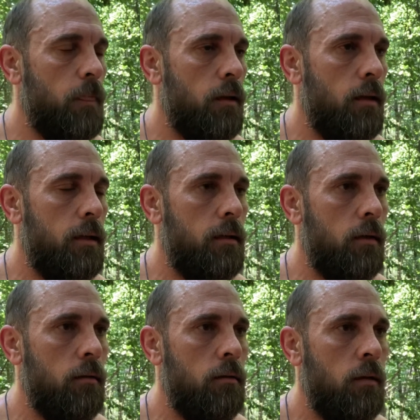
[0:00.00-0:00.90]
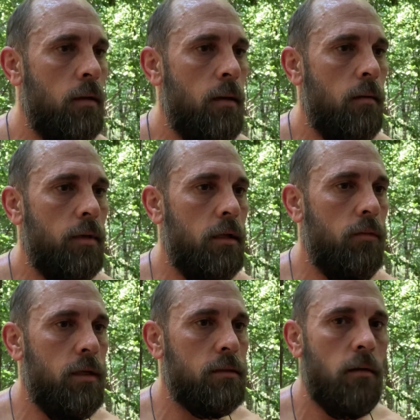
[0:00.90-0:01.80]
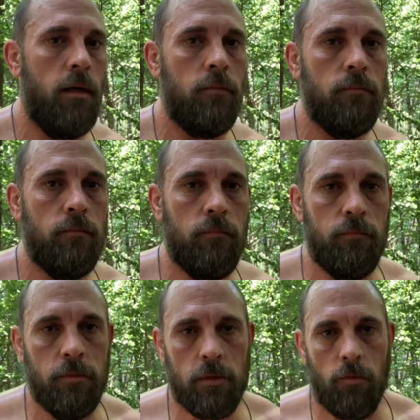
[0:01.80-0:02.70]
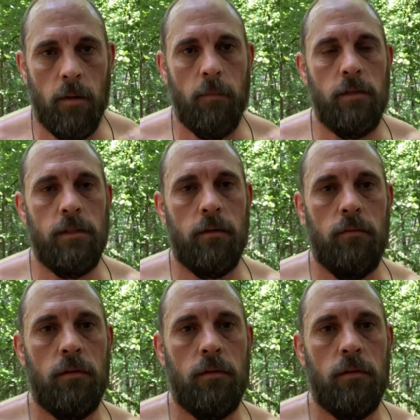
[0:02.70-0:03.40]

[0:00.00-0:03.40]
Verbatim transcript: And, uh, but anyways, all right, subscribe to my channel.